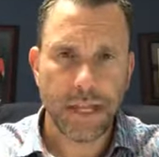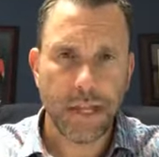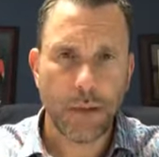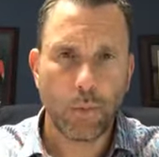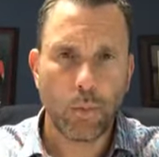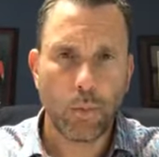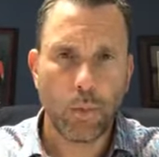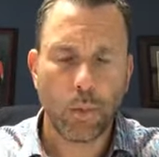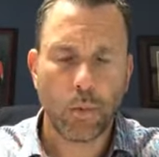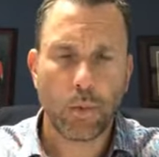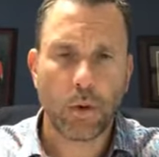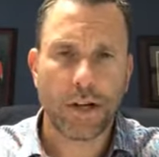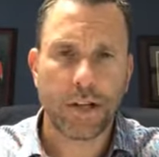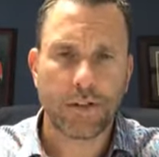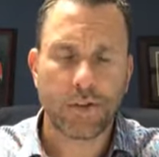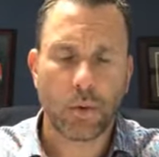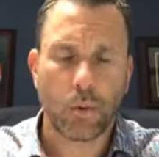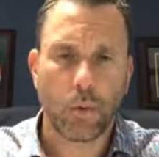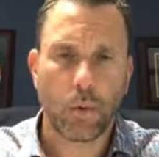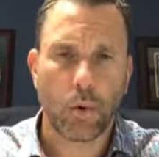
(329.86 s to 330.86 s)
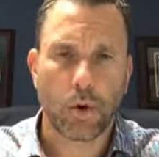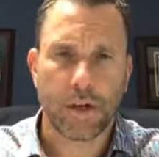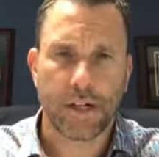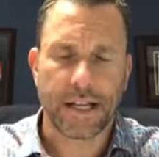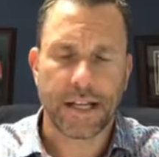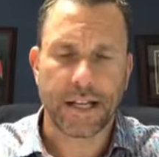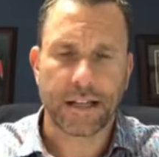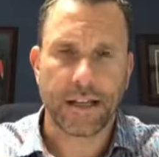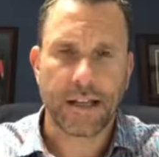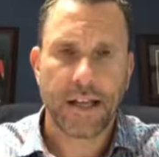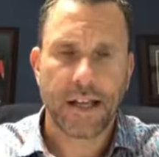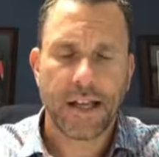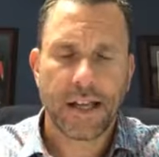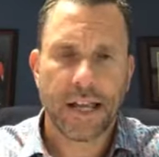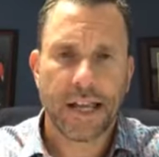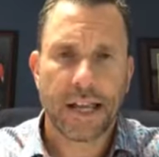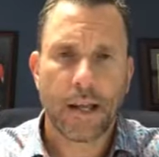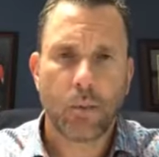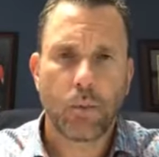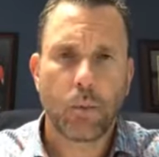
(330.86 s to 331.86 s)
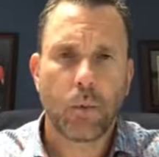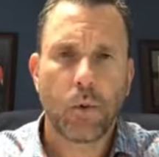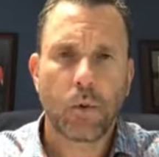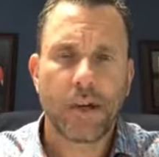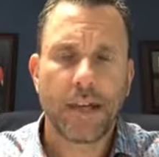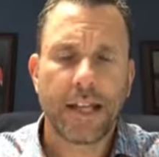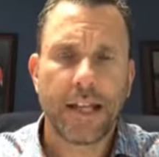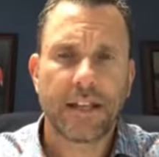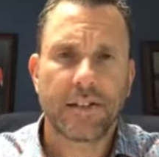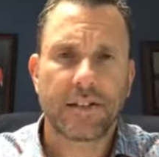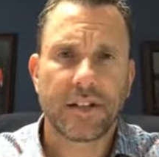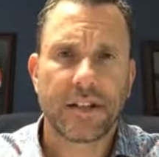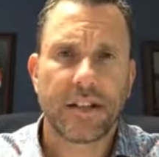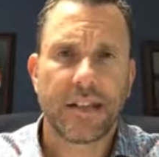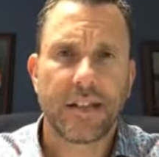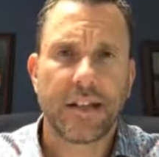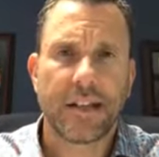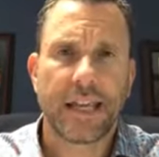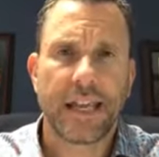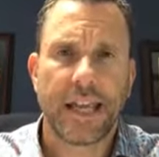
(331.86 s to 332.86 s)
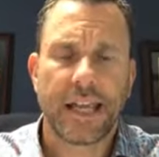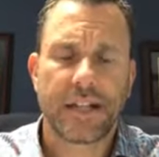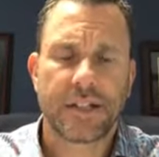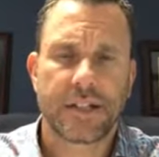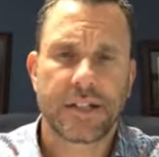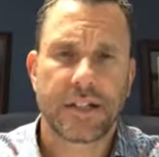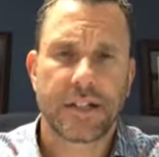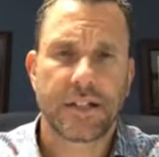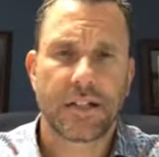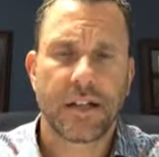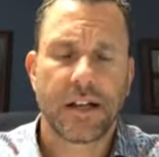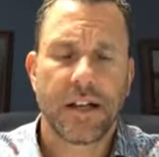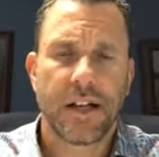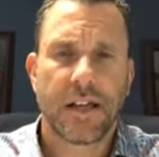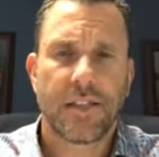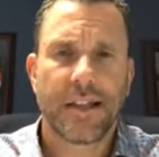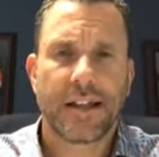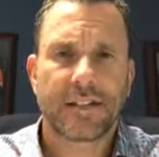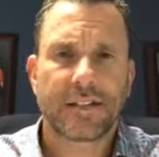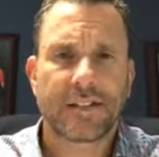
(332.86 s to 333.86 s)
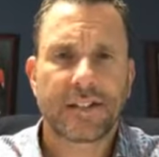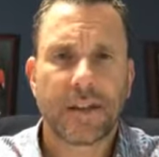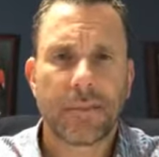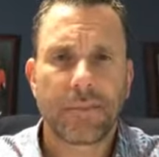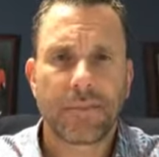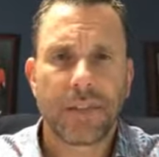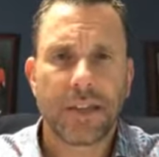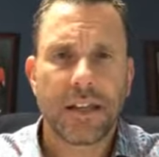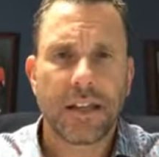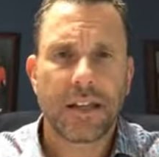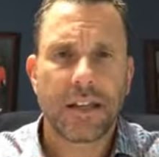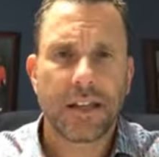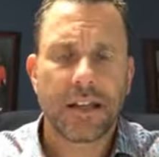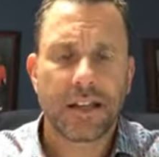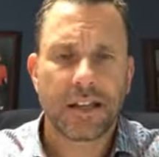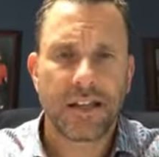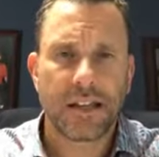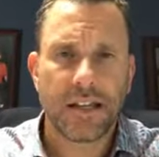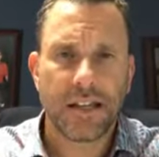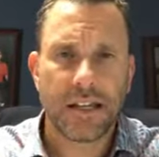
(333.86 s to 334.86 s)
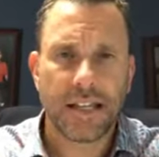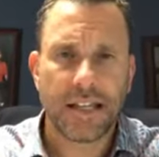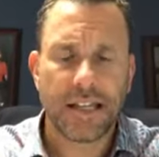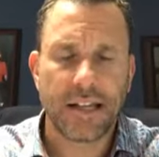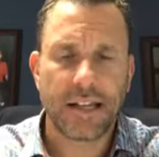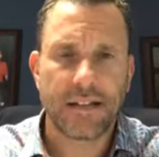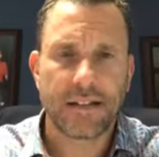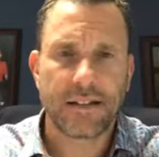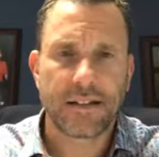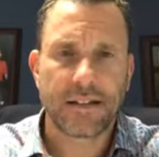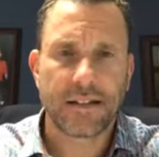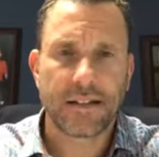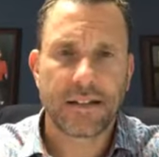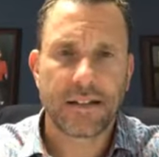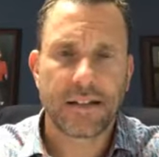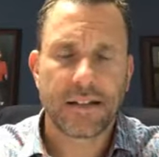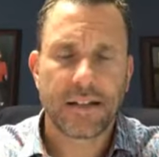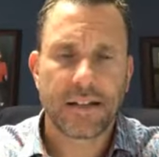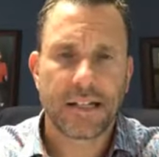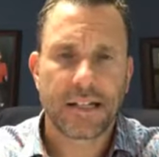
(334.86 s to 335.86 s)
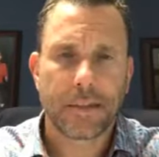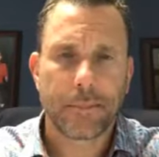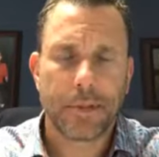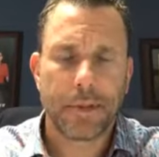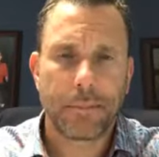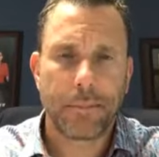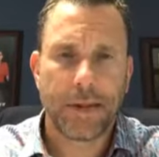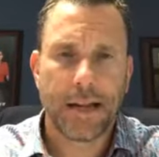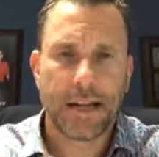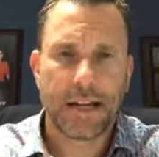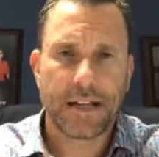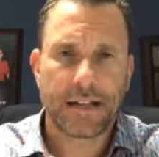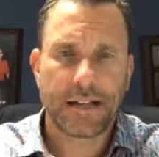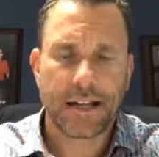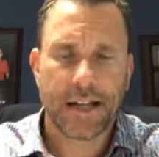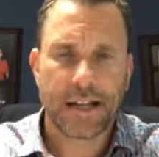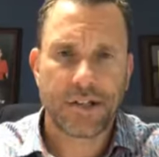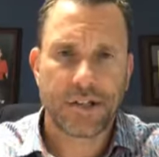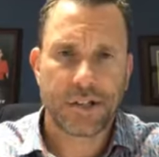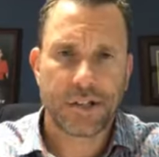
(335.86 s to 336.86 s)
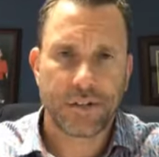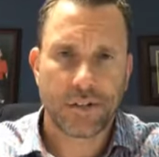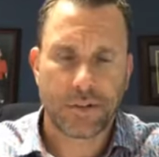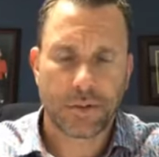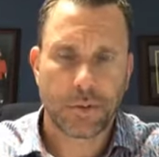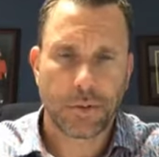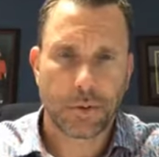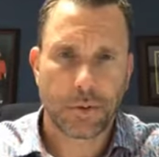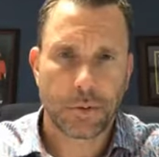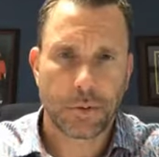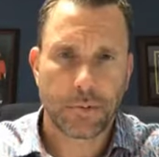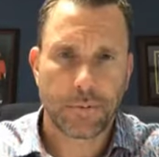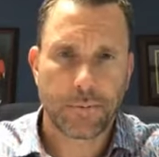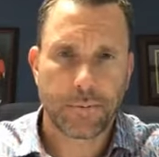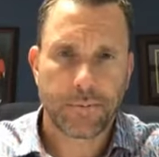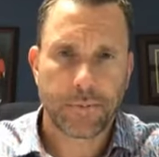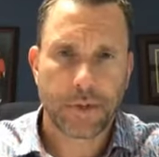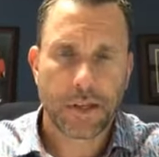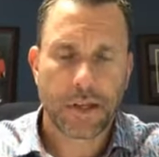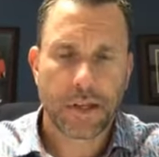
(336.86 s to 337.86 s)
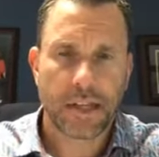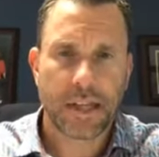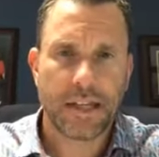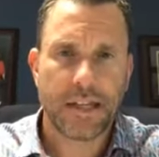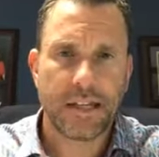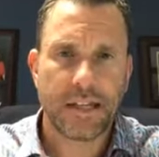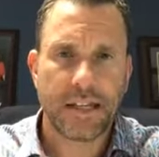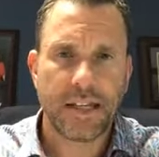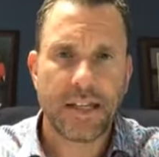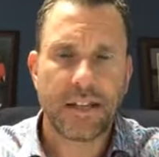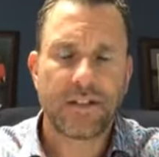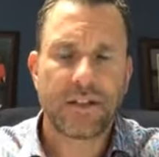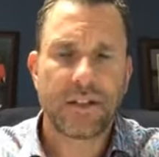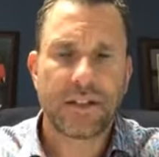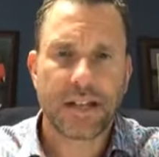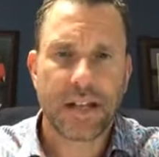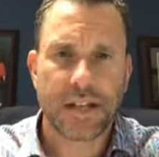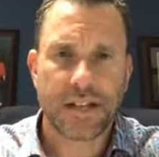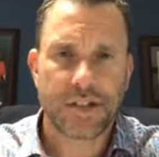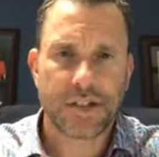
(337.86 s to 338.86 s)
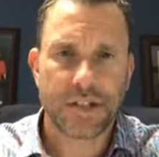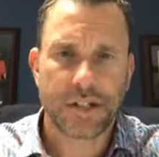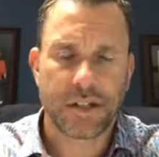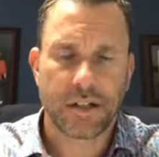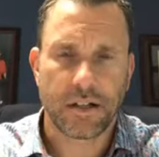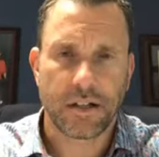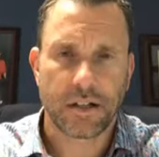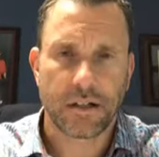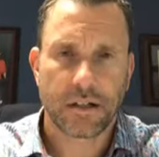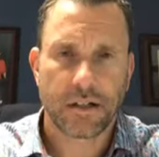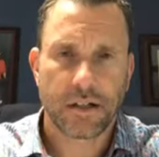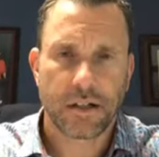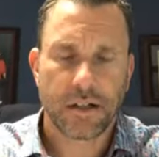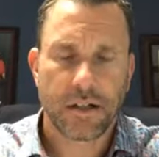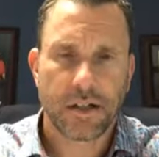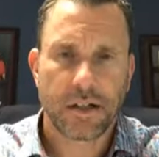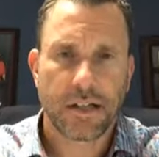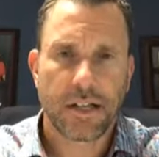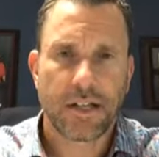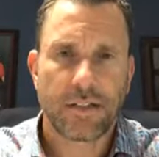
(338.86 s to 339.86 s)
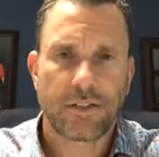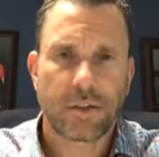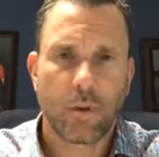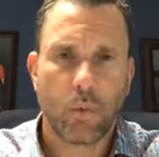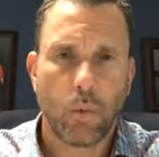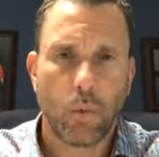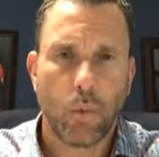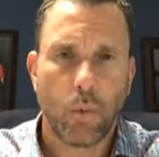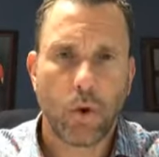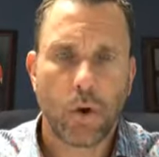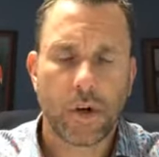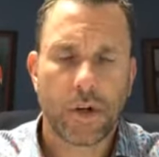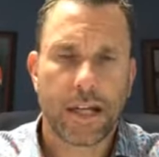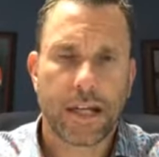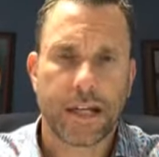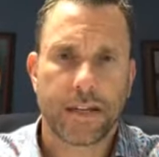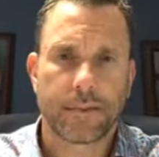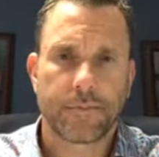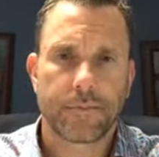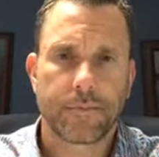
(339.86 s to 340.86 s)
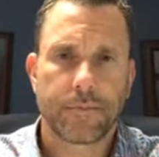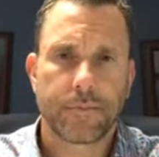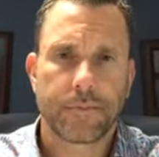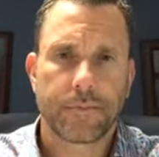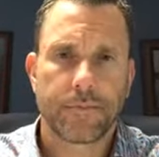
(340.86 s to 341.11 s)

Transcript: What is a warning? A warning is an indication that something needs to be paid attention to. It needs attention. It's a warning.